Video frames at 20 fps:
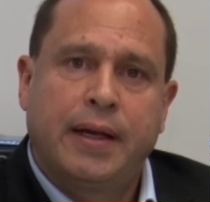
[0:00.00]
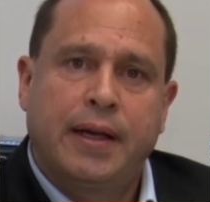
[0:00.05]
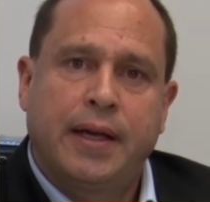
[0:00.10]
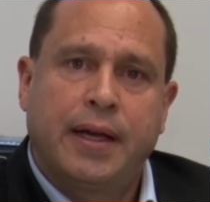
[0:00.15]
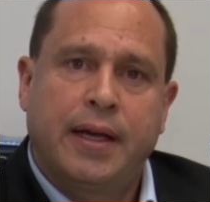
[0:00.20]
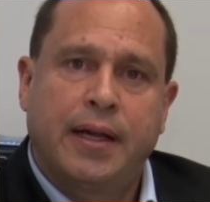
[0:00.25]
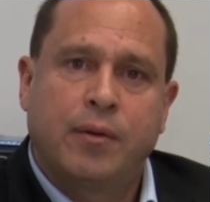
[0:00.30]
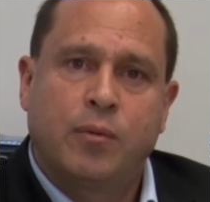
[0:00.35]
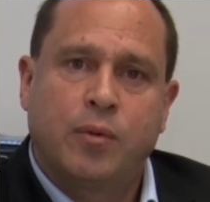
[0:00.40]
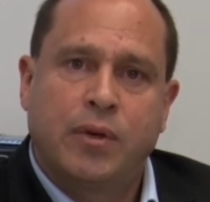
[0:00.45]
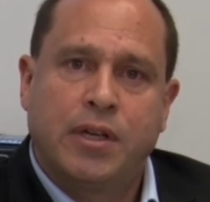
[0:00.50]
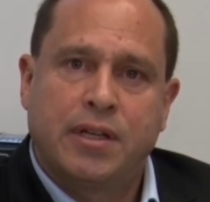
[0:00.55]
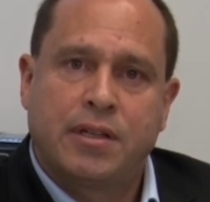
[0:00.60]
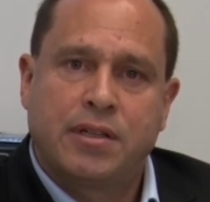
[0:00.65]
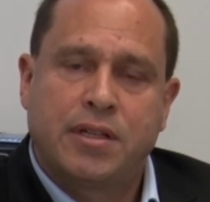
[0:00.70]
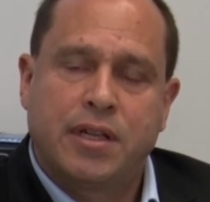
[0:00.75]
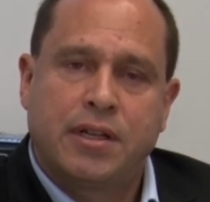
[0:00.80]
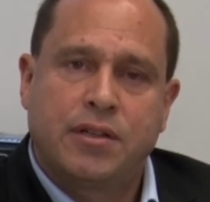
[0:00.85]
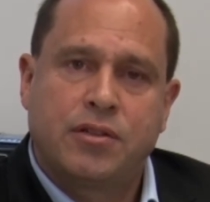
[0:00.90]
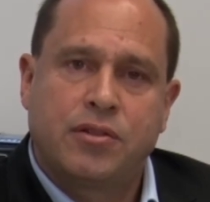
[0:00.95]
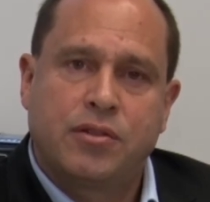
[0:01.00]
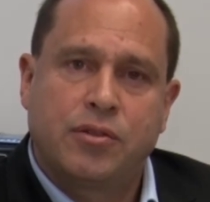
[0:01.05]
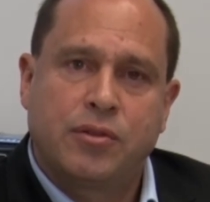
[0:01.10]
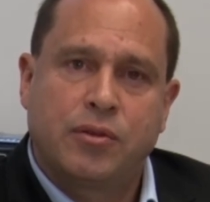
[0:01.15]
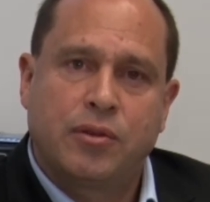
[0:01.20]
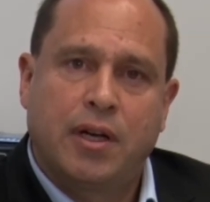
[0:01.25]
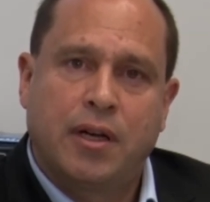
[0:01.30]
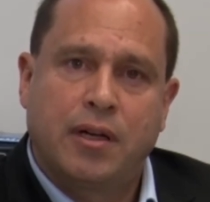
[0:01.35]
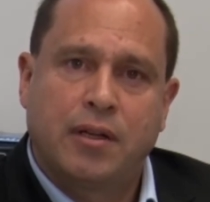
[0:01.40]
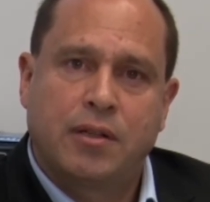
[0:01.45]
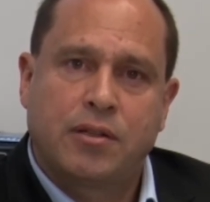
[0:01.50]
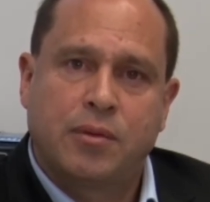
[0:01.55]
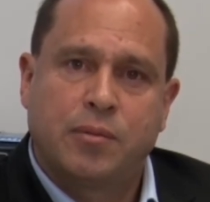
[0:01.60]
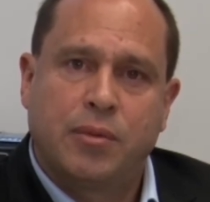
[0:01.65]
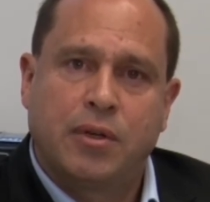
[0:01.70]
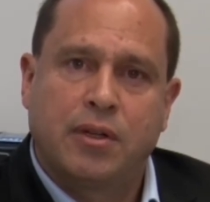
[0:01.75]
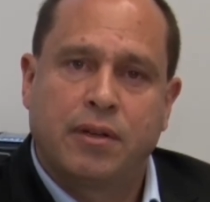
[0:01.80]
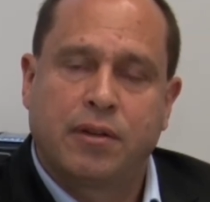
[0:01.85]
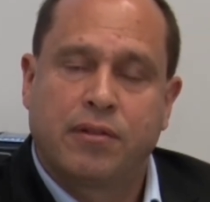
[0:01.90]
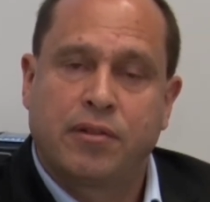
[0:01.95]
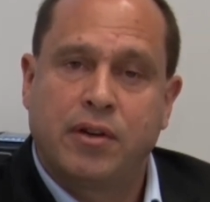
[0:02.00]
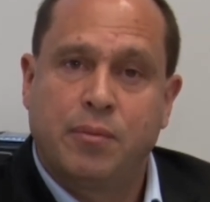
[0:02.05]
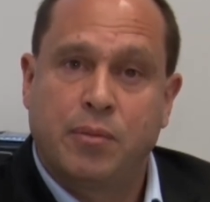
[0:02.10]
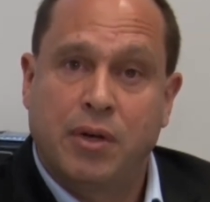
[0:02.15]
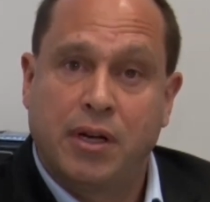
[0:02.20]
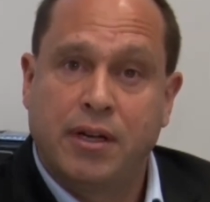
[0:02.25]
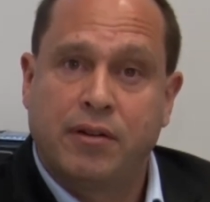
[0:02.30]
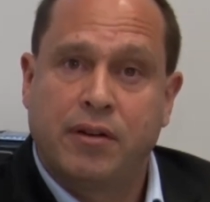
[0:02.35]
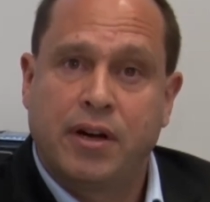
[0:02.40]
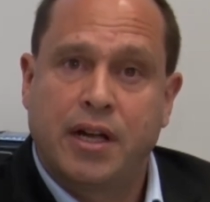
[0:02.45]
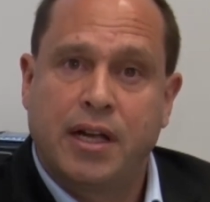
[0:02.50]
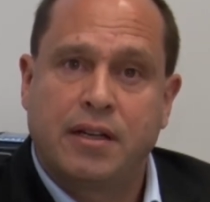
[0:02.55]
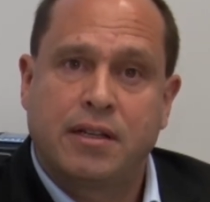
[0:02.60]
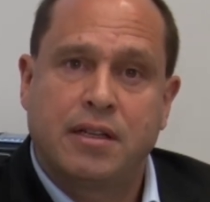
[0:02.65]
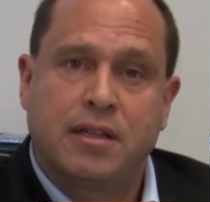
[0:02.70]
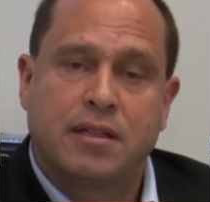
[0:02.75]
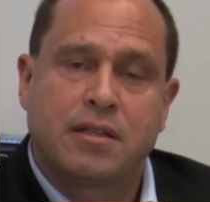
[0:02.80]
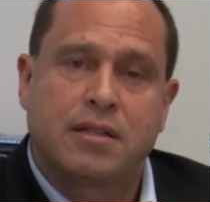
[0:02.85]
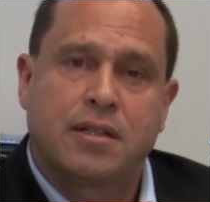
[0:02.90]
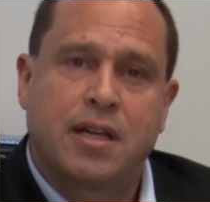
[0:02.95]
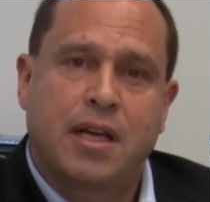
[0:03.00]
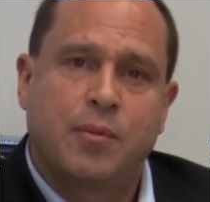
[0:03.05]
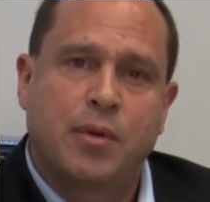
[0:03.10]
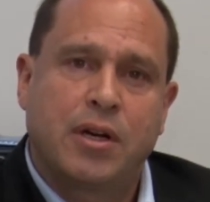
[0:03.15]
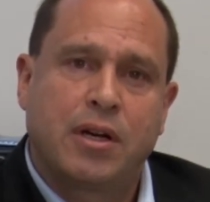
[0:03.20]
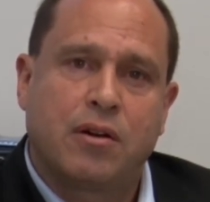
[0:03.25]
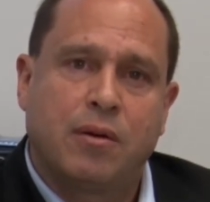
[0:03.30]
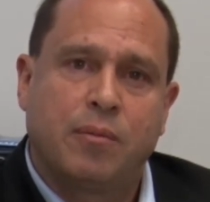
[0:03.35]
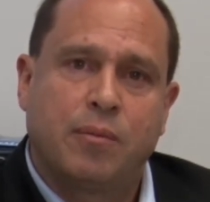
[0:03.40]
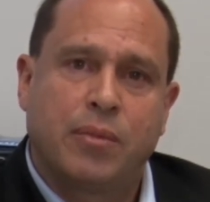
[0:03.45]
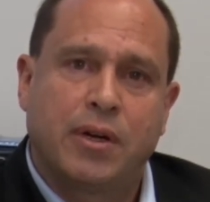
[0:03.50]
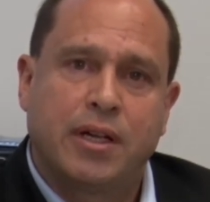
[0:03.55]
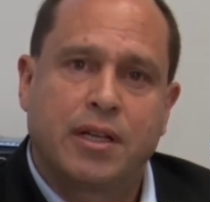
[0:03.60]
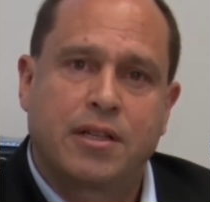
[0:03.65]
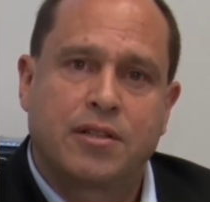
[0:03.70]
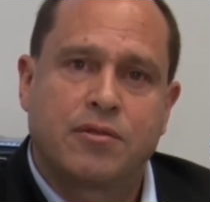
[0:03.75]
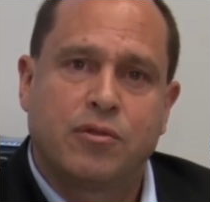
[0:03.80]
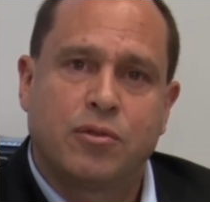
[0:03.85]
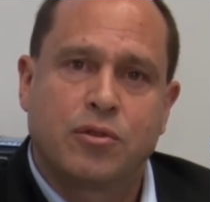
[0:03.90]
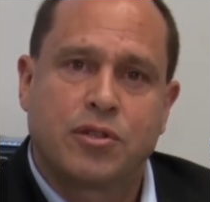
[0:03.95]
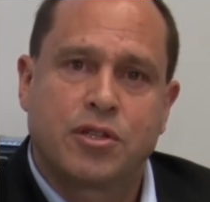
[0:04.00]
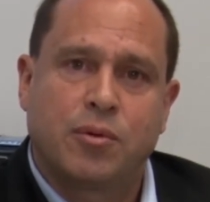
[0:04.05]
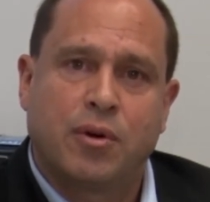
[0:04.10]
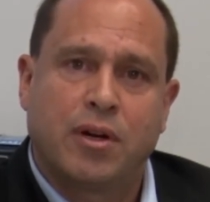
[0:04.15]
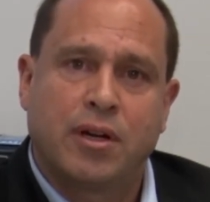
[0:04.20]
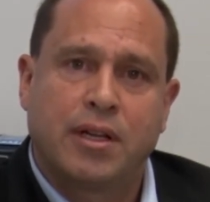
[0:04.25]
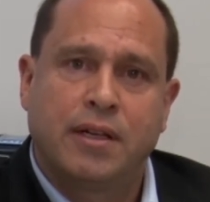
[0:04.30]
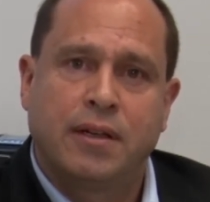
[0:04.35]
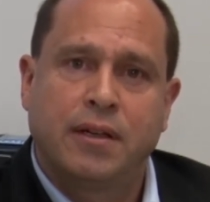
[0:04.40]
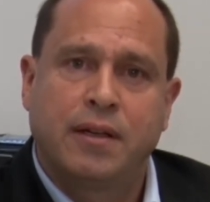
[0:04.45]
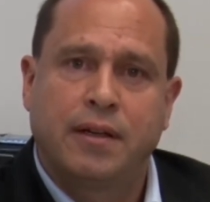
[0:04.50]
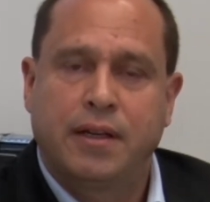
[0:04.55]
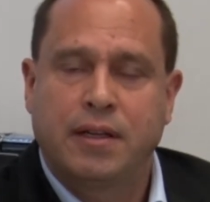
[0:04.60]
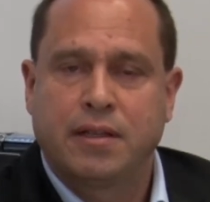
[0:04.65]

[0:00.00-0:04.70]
and we intend to build a 3 billion rand entertainment complex for Tshwane.